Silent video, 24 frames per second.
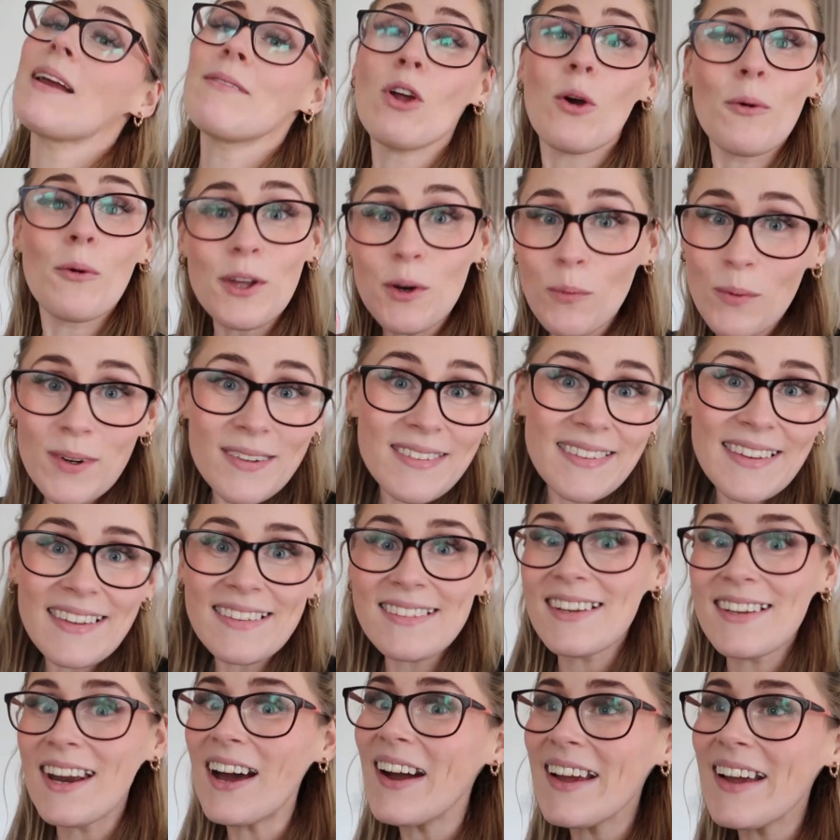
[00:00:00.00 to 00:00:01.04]
and I'm gonna wanna see
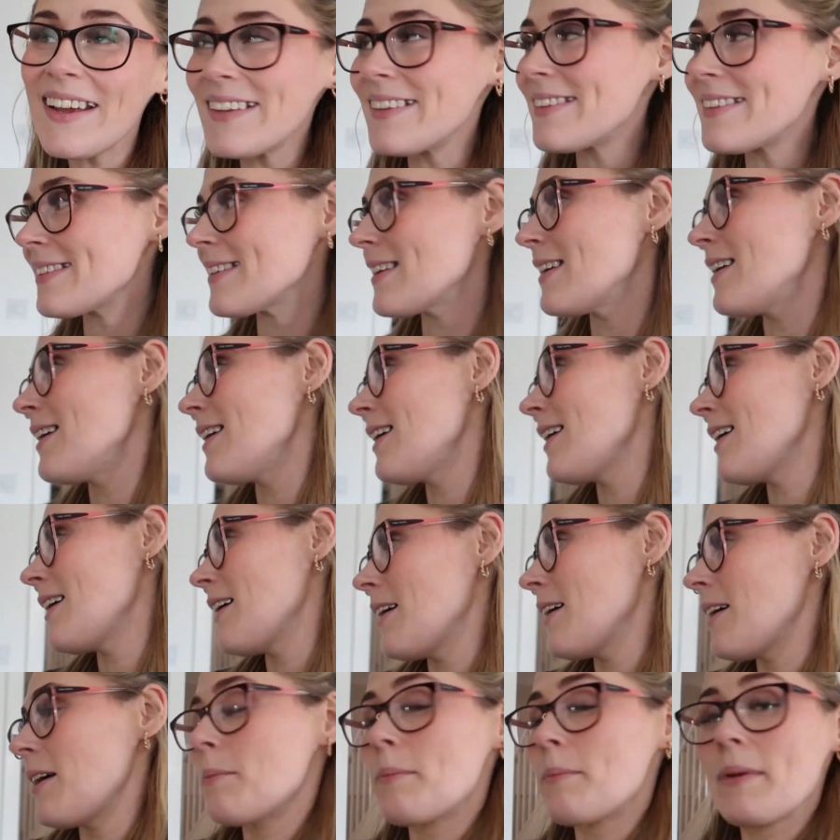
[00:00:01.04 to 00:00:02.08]
it tonight.
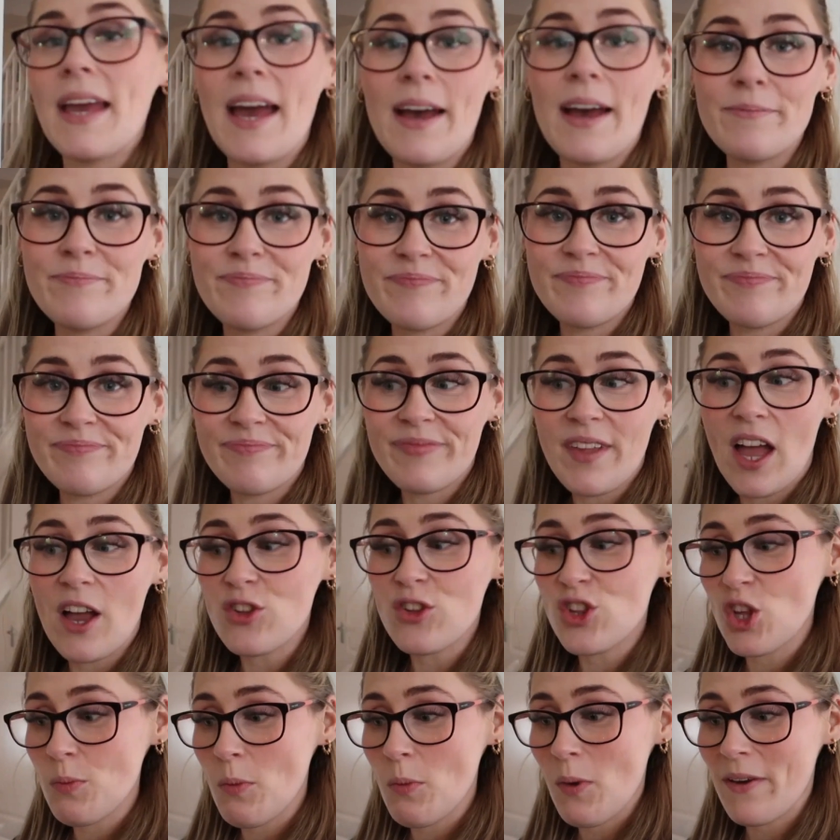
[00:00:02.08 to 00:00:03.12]
But yeah, I'll
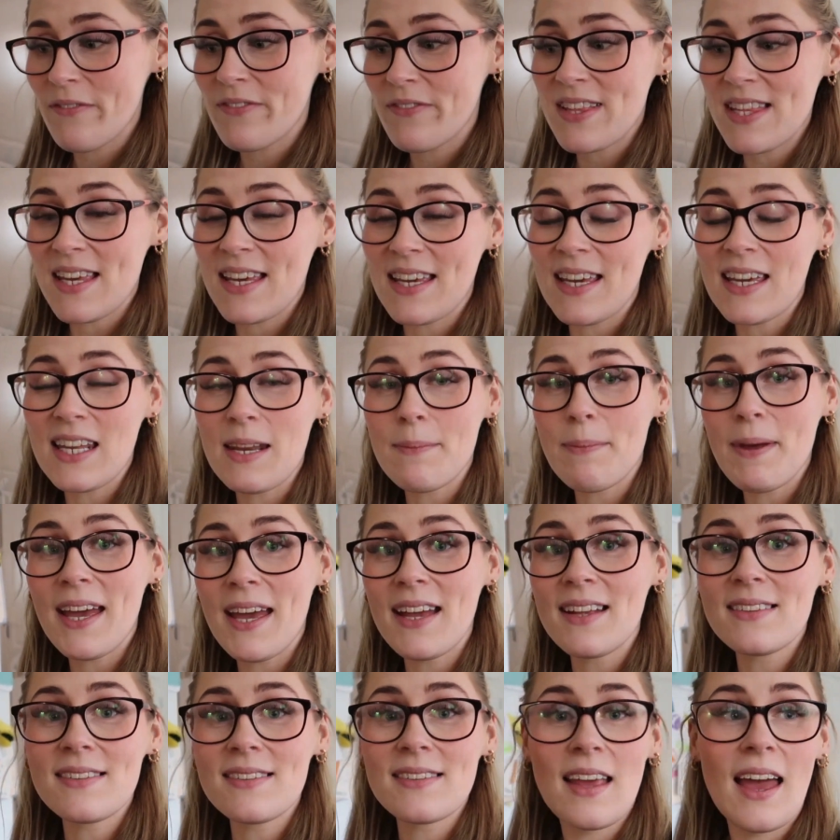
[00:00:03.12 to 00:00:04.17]
show you what I have for tea in a
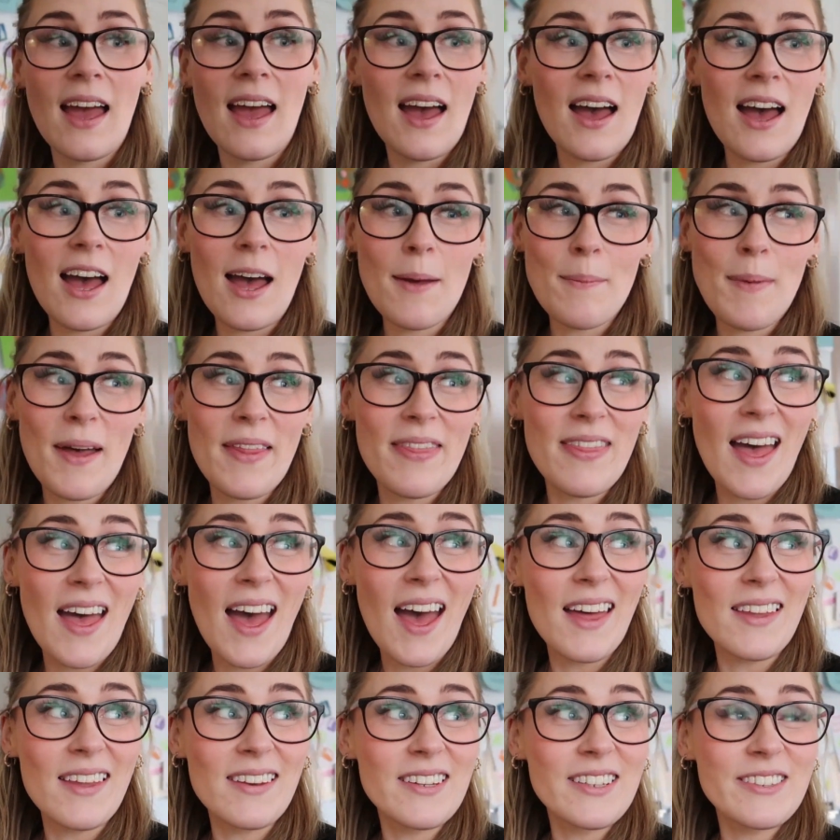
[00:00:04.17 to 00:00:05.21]
bit um, and
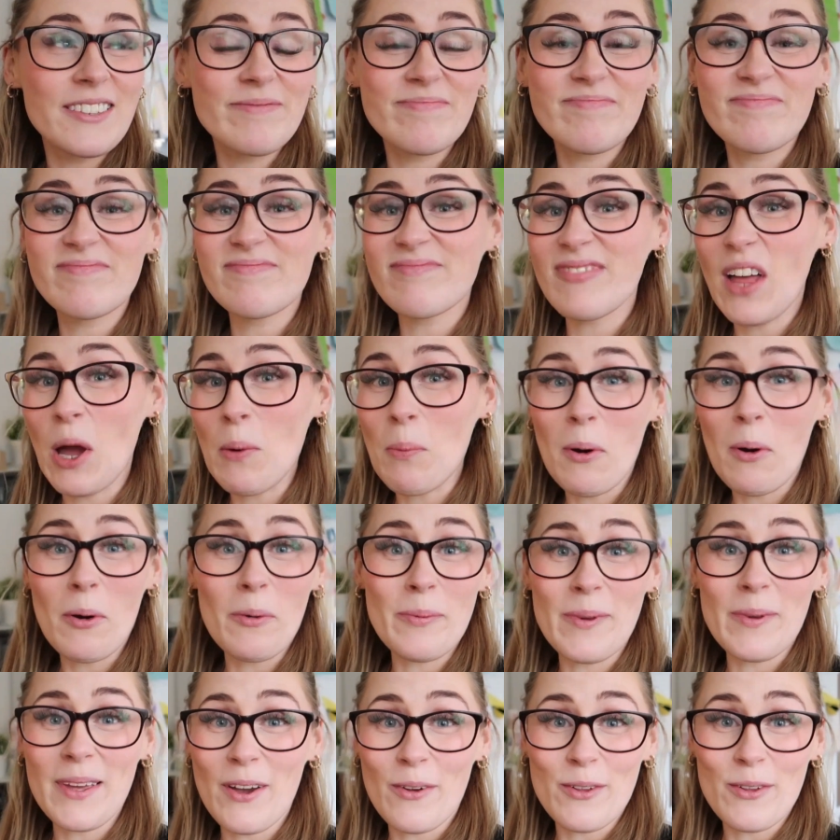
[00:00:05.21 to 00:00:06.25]
then I'll
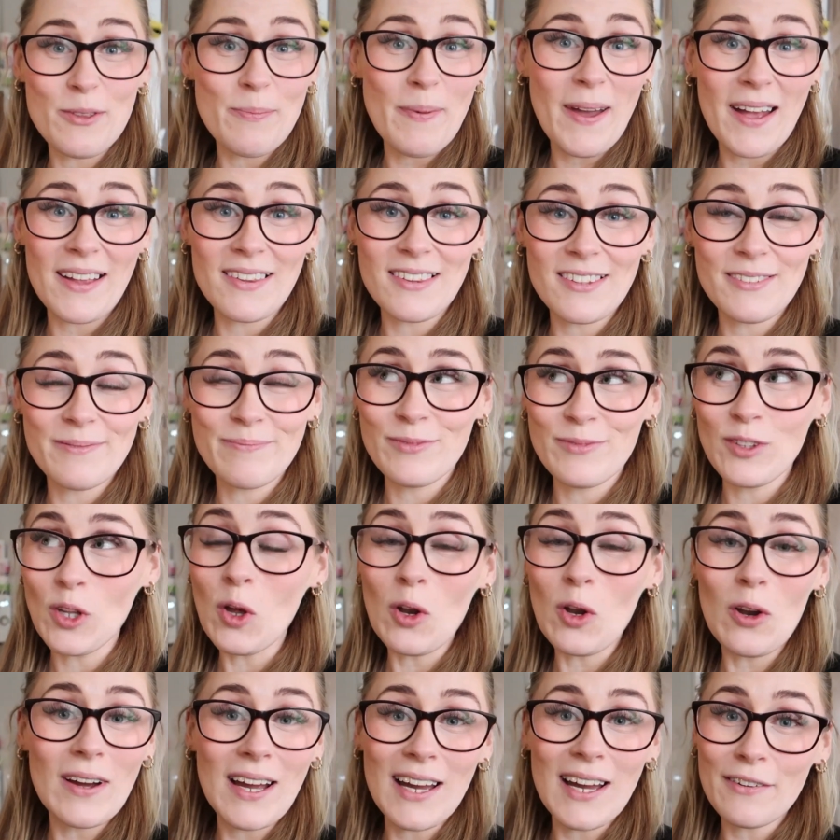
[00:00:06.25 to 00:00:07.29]
probably be going to bed
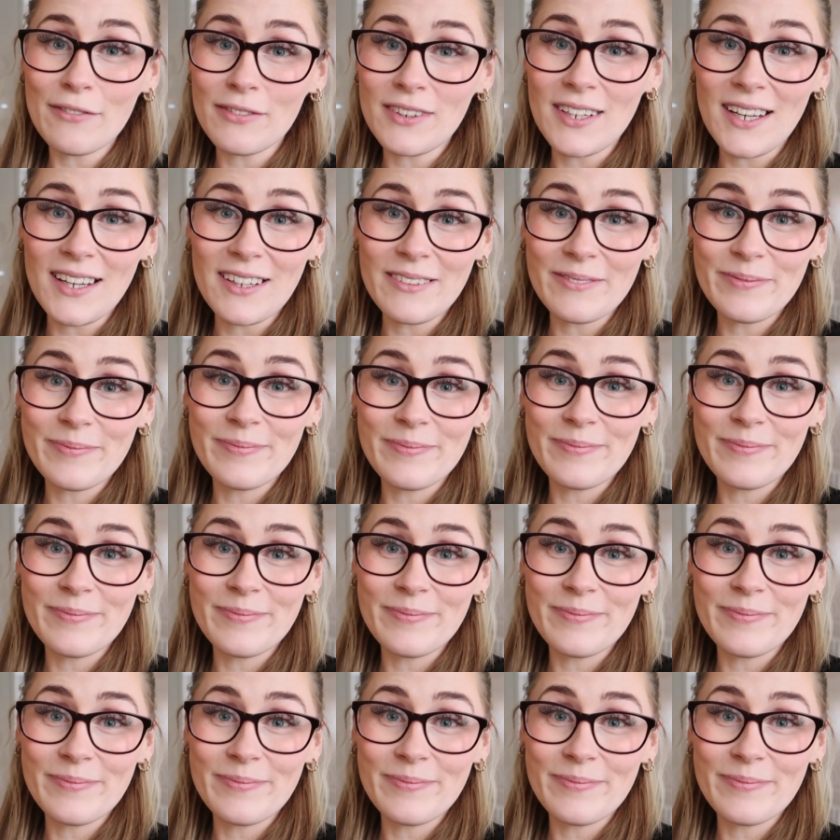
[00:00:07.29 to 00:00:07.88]
not long after.